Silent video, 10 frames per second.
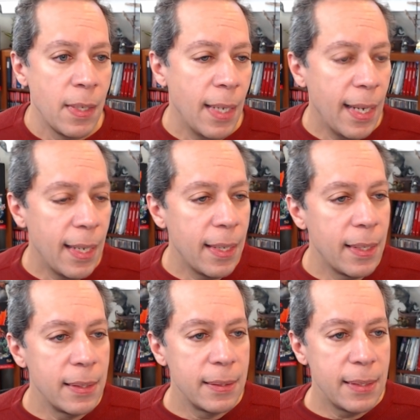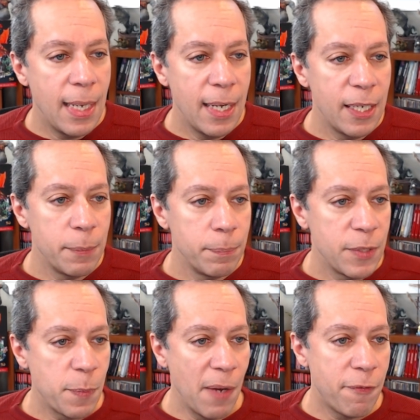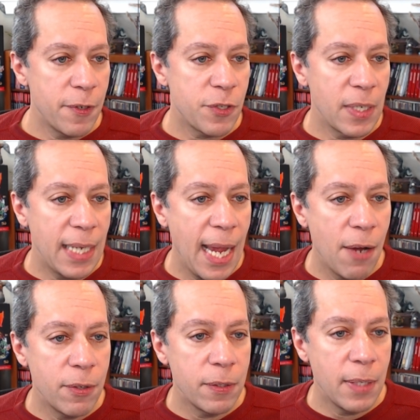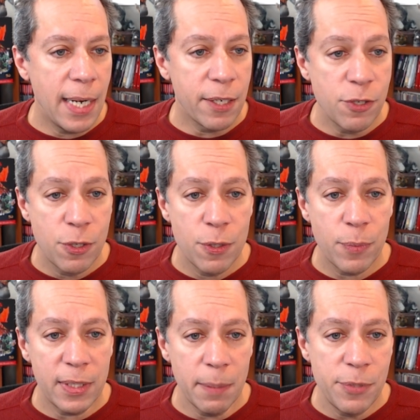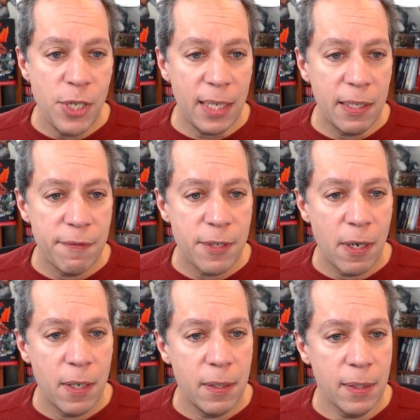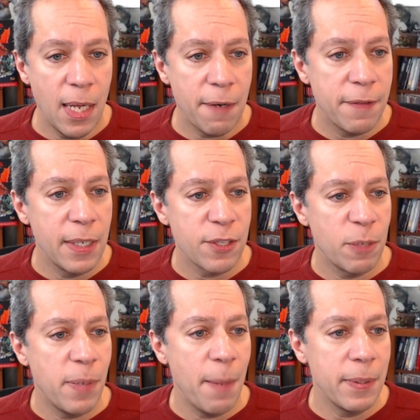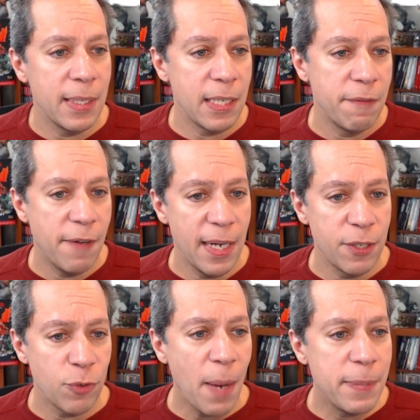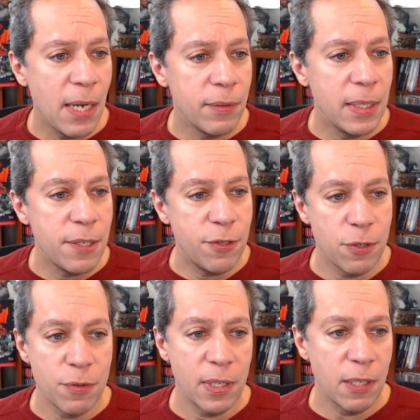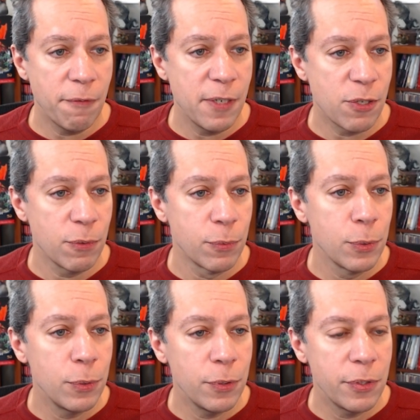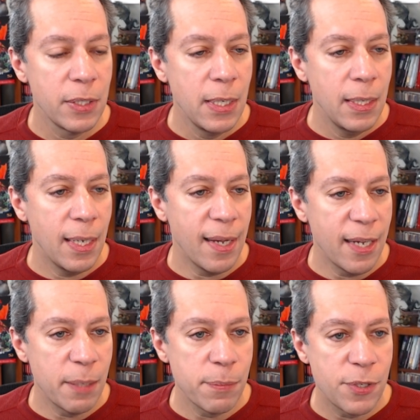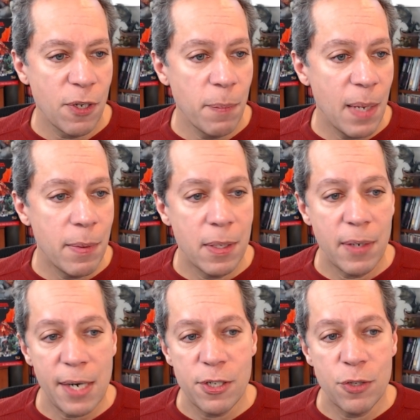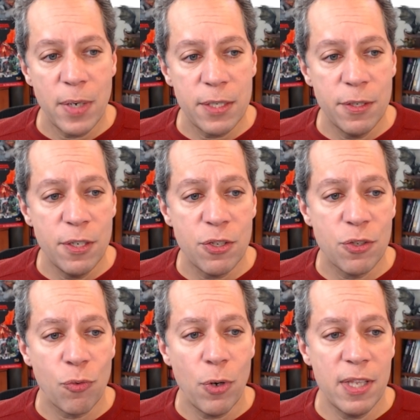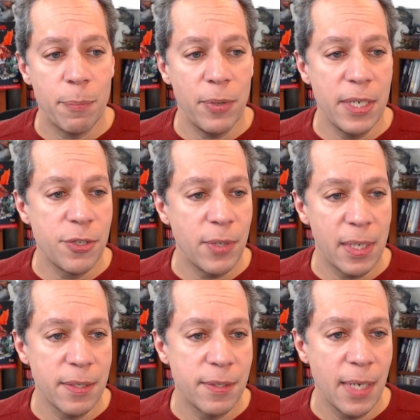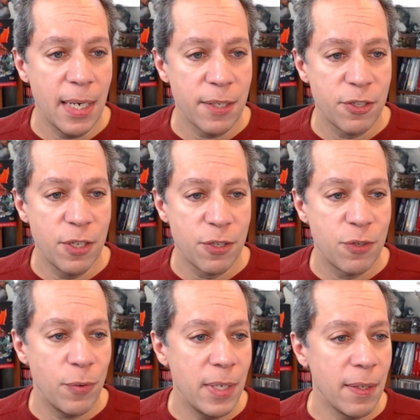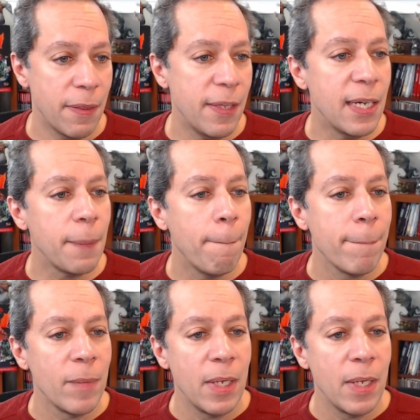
And it's my first encounter. I can choose what the objectives are. A lot of things are populated via drop-down lists using the official rules. So maybe they're actually trying to destroy the bridge. So I could say it's destroy the thing.